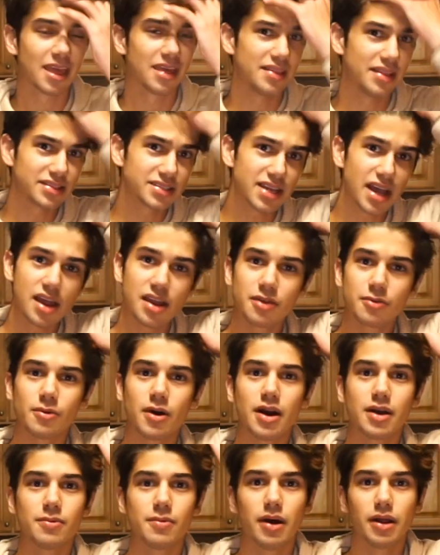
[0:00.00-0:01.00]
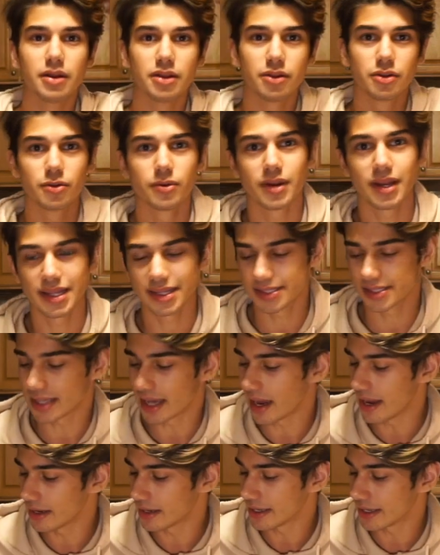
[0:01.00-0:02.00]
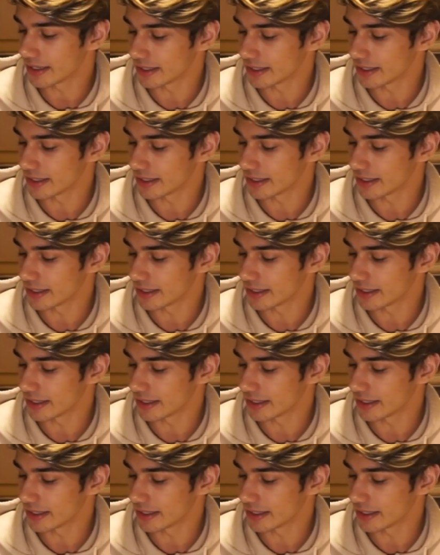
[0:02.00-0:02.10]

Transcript: and that's kind of why I wanted to do it inside to